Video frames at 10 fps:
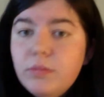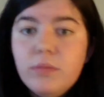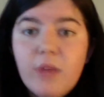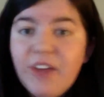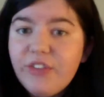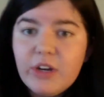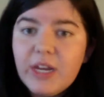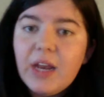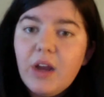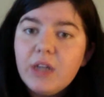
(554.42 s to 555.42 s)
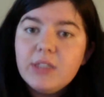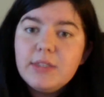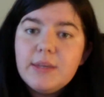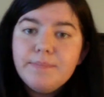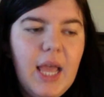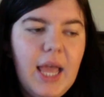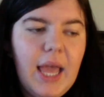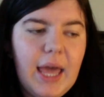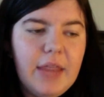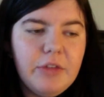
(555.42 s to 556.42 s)
ever again, honestly.
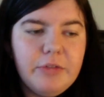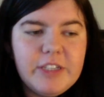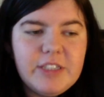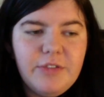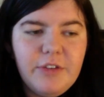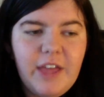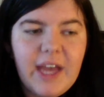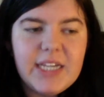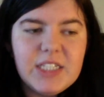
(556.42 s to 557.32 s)
And the reason for that